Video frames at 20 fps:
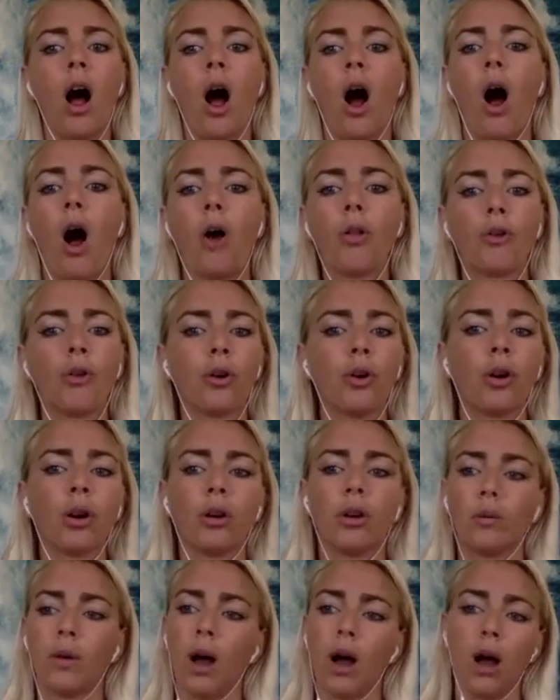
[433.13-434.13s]

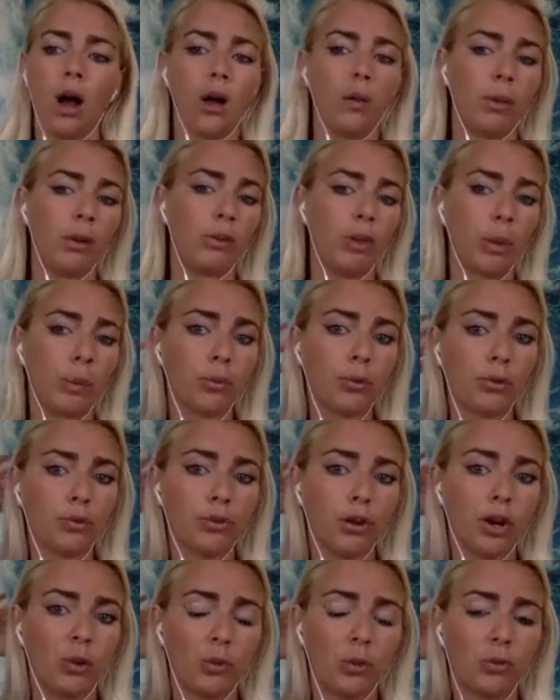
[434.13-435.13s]
Other examples of
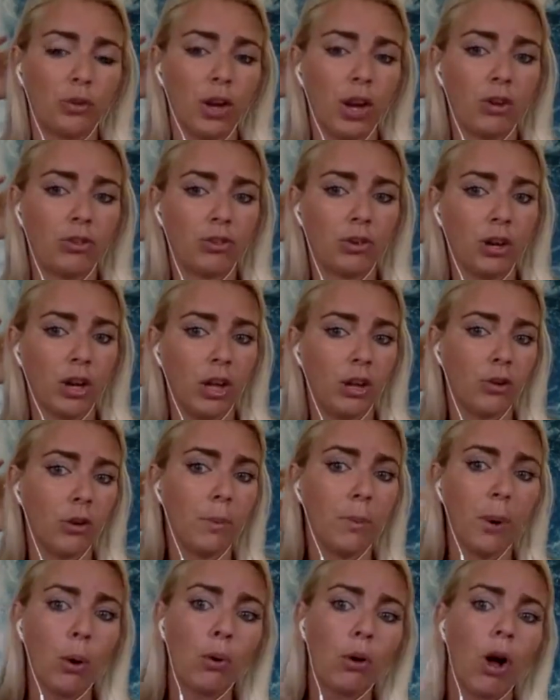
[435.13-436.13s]
transportation is a
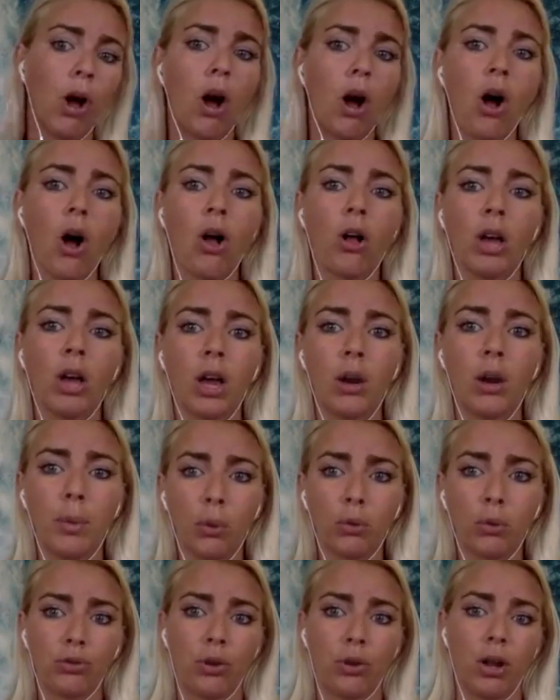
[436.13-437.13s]
boat haul and a
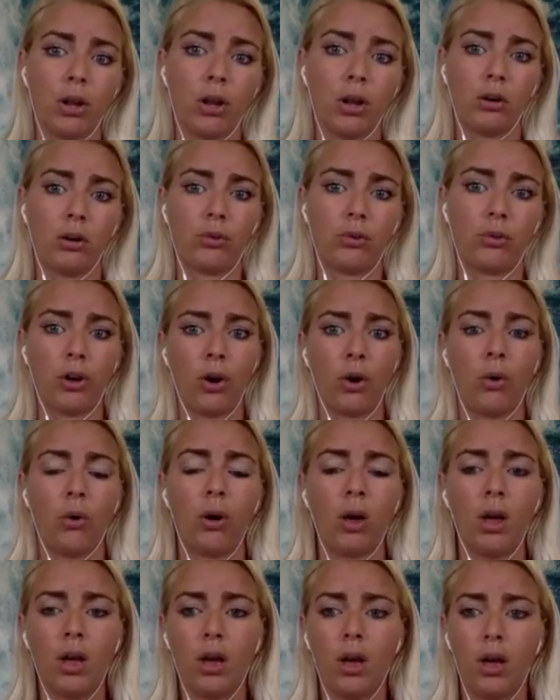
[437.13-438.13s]
boat trailer.
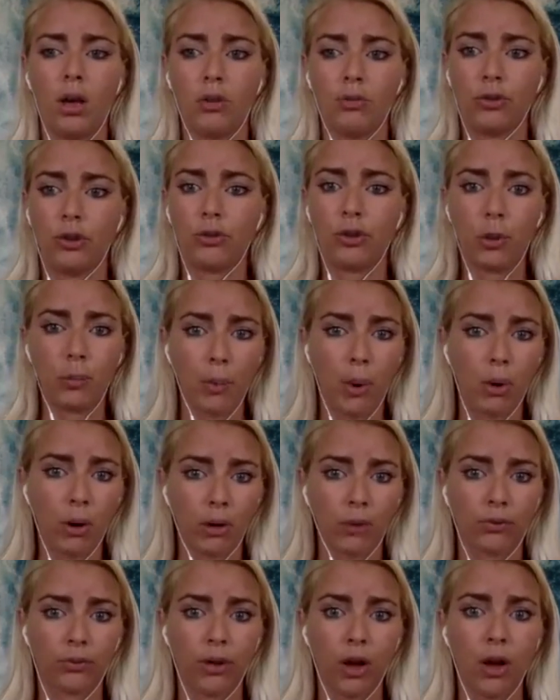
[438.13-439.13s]
So just the boat
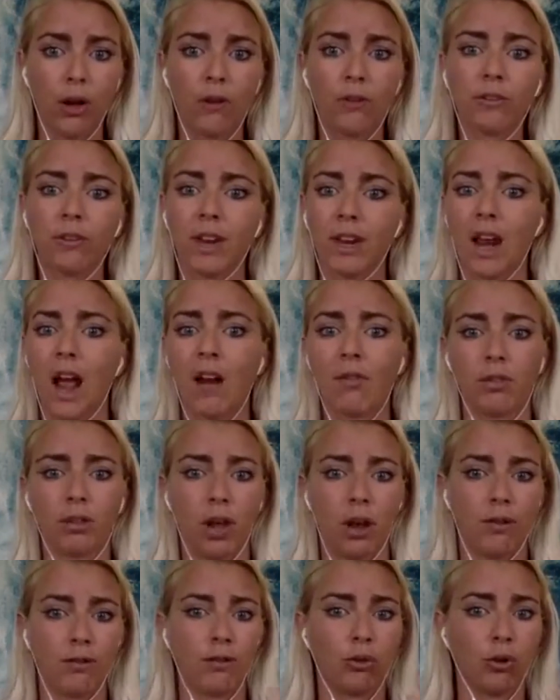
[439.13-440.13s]
itself can have a
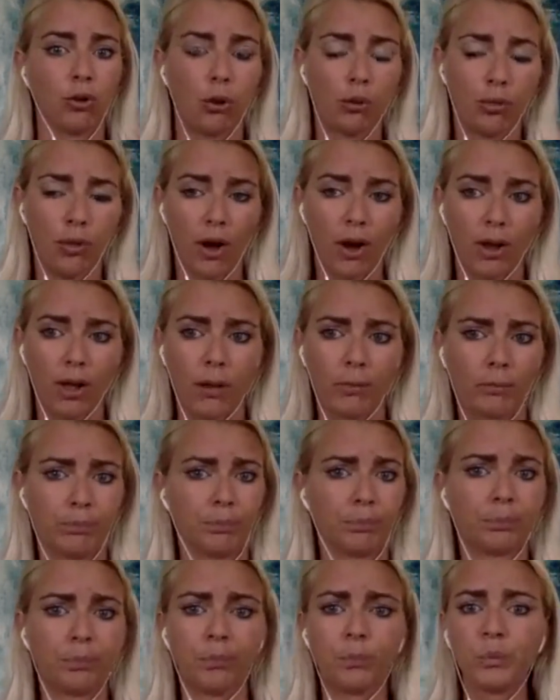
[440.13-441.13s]
lot of growth on it.
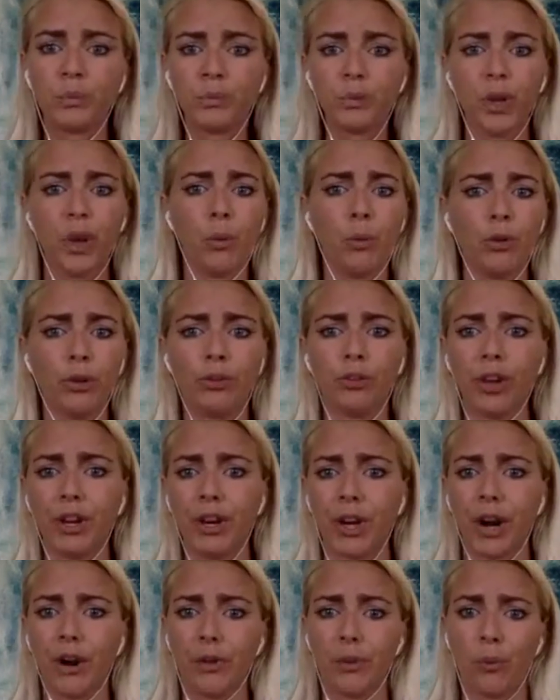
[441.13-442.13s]
When you
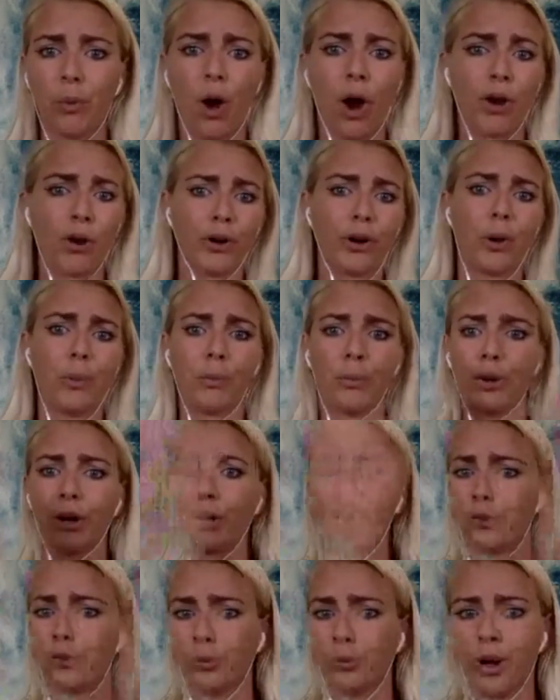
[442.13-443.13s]
take it out of the water and bring
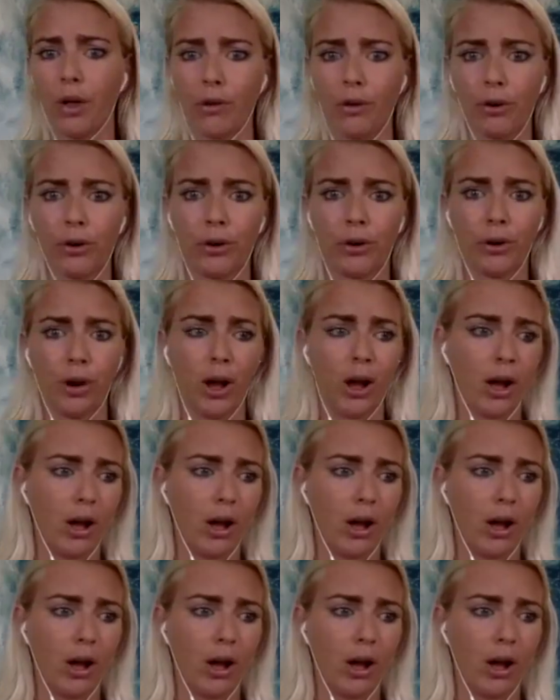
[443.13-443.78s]
it to another